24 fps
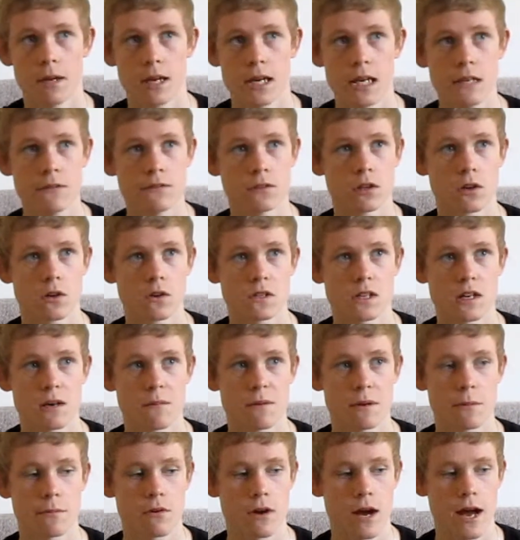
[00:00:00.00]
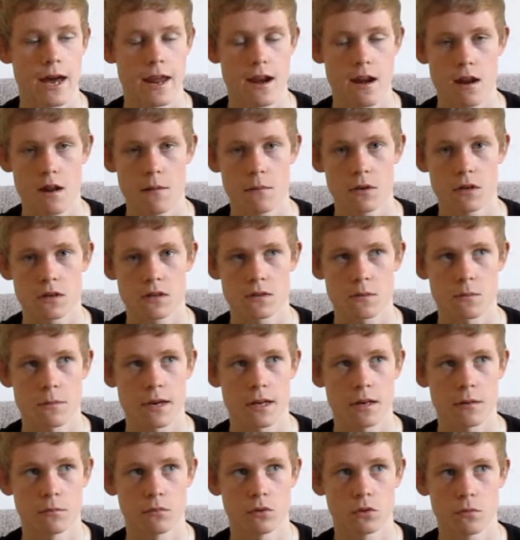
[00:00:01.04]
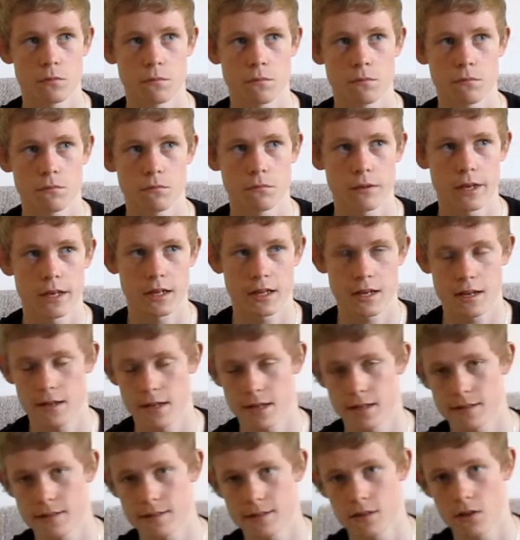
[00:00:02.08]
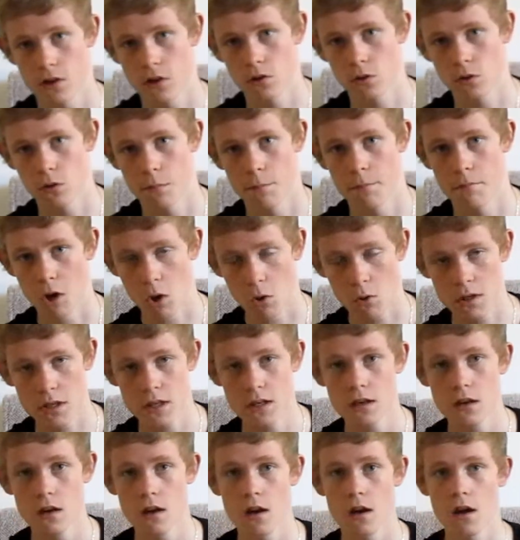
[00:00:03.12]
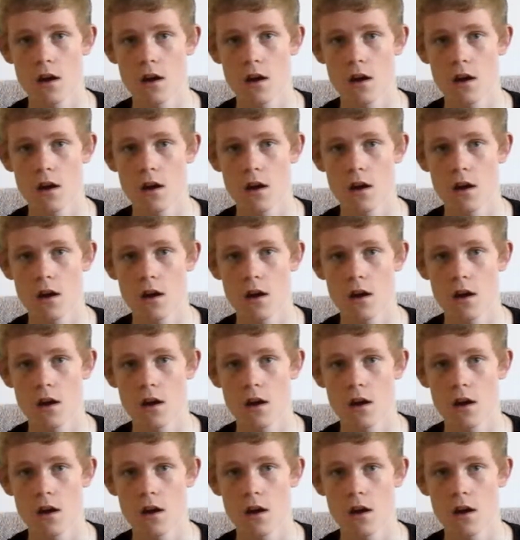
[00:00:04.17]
Even though some people hated it because it made him make Ezio look bulky,